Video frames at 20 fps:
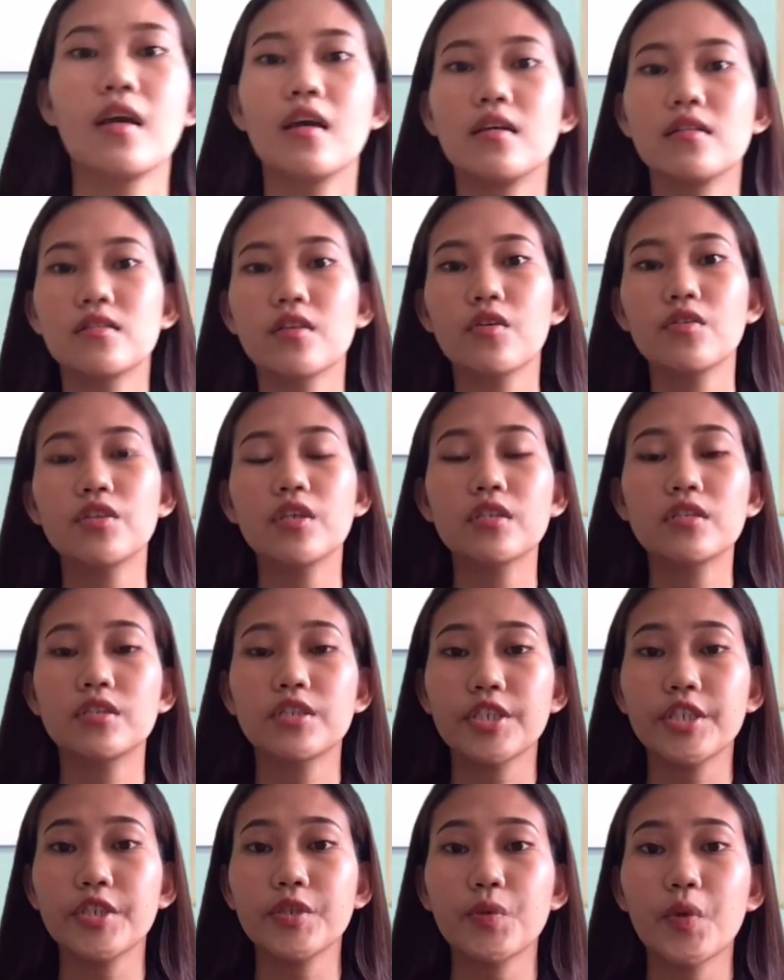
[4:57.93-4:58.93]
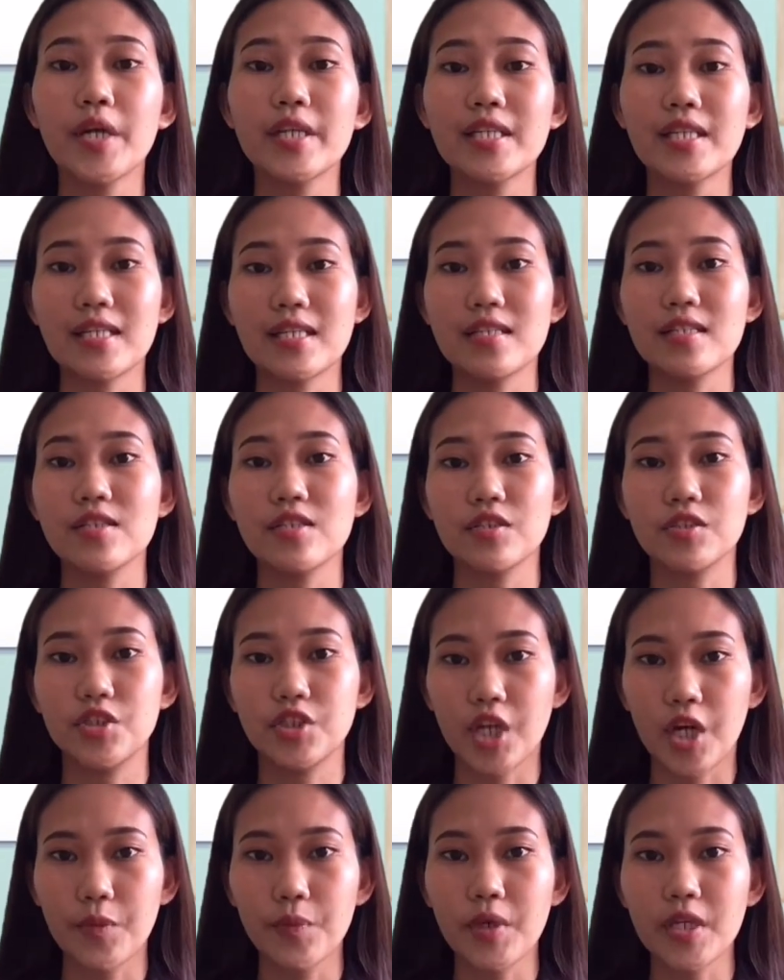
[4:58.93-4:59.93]
So the third one is the
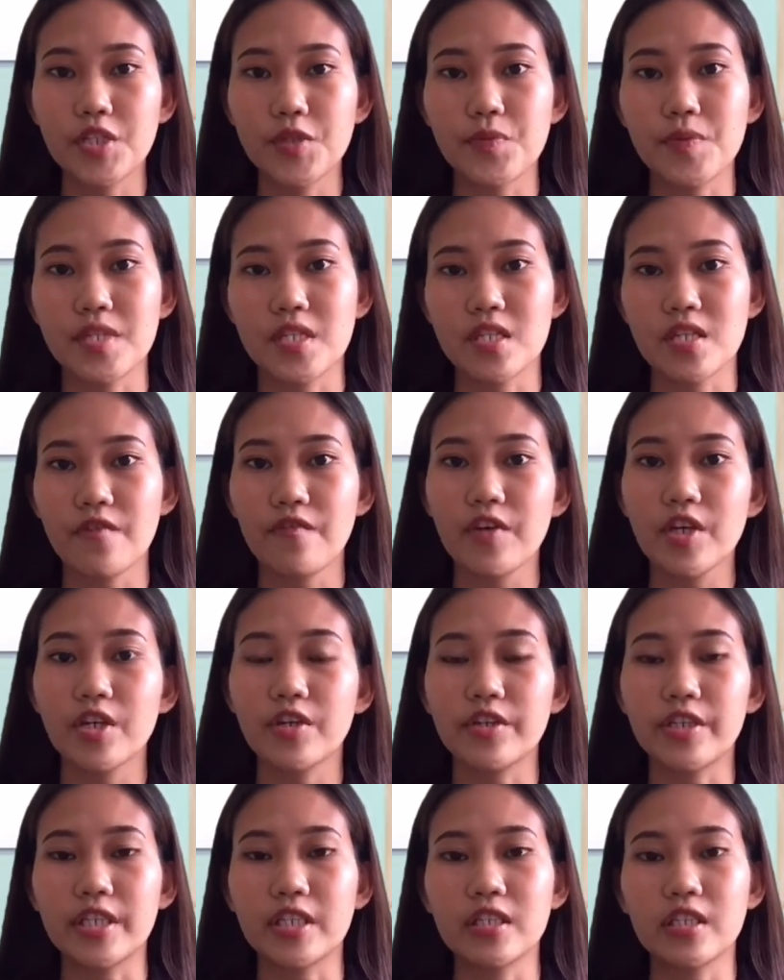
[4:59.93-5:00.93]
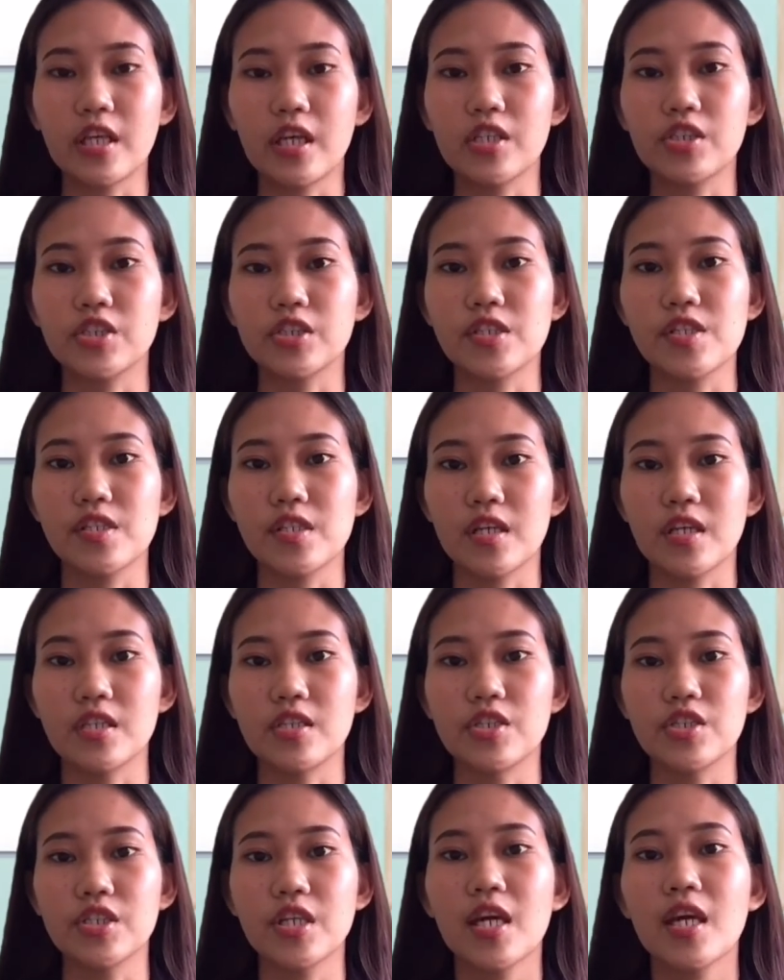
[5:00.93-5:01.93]
job-specific orientation
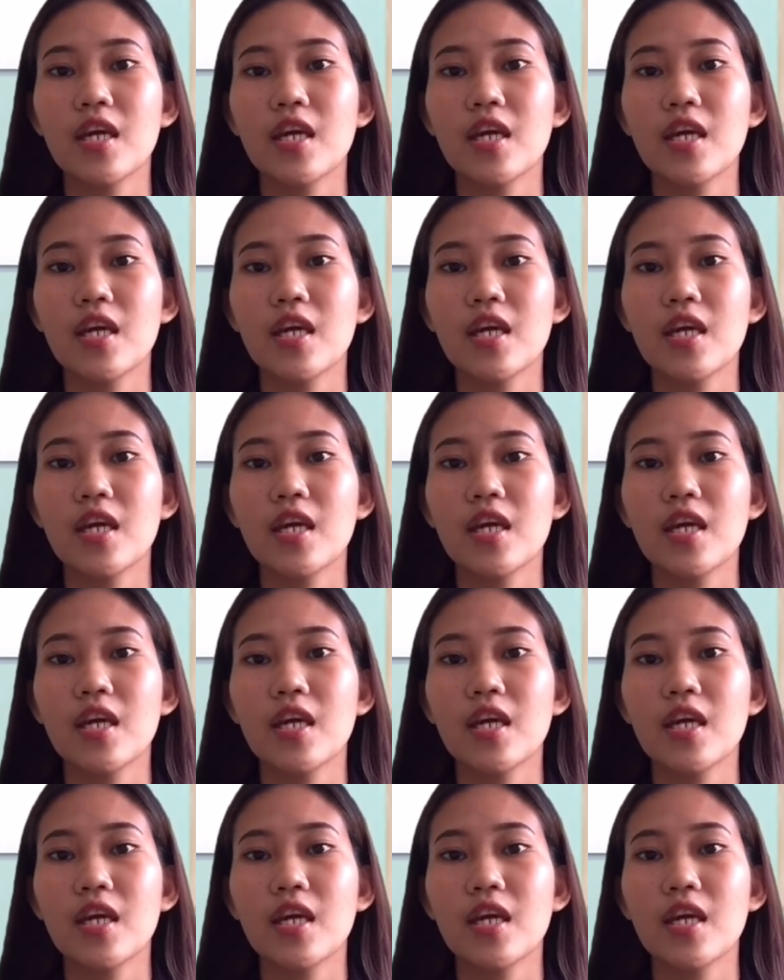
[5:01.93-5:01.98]
stage.